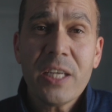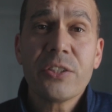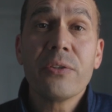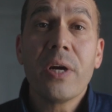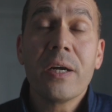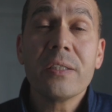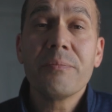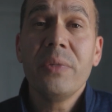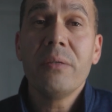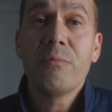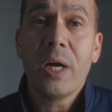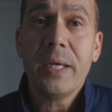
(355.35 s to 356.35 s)
Yes, you heard
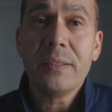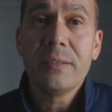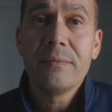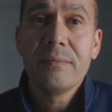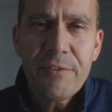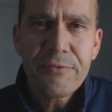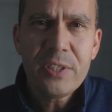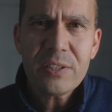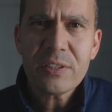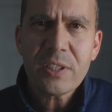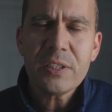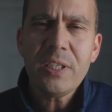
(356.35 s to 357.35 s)
me right. If
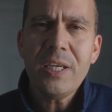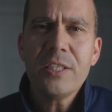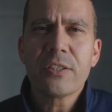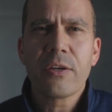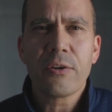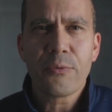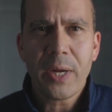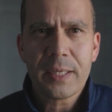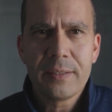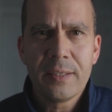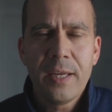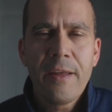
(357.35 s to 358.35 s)
this study is
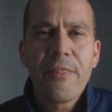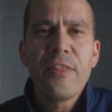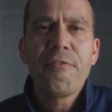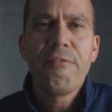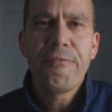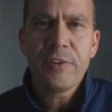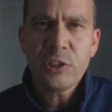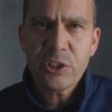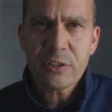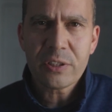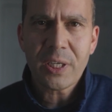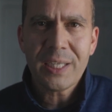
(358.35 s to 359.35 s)
correct, the
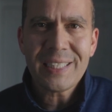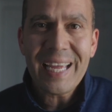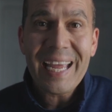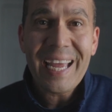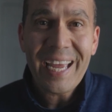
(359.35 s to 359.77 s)
fungicide